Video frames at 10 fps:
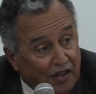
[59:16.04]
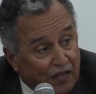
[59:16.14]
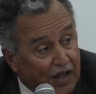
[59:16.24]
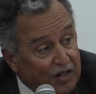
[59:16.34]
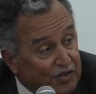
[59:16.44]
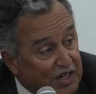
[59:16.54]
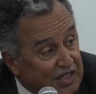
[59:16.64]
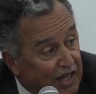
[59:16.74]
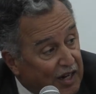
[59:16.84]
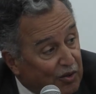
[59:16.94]
than to
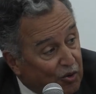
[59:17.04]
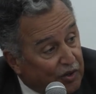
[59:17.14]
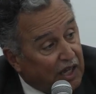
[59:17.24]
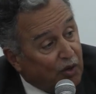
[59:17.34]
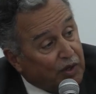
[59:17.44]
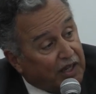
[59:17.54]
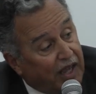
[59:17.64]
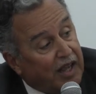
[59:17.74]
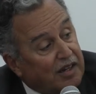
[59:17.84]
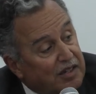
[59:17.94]
decide, okay, we
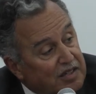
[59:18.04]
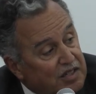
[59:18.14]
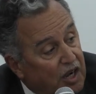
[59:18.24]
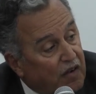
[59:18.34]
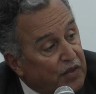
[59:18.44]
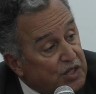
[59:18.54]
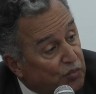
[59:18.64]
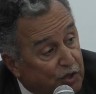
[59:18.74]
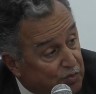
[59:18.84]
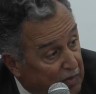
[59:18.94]
can't solve
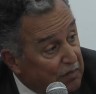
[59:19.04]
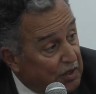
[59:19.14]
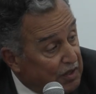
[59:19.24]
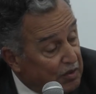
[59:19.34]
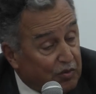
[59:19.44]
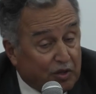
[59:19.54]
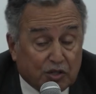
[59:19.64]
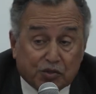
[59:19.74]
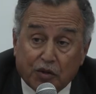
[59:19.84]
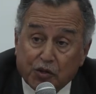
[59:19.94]
this, which may be
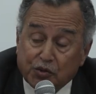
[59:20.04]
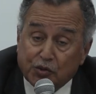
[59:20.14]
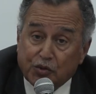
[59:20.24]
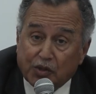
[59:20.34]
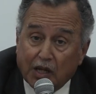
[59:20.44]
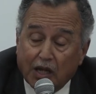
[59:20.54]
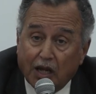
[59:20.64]
the truth,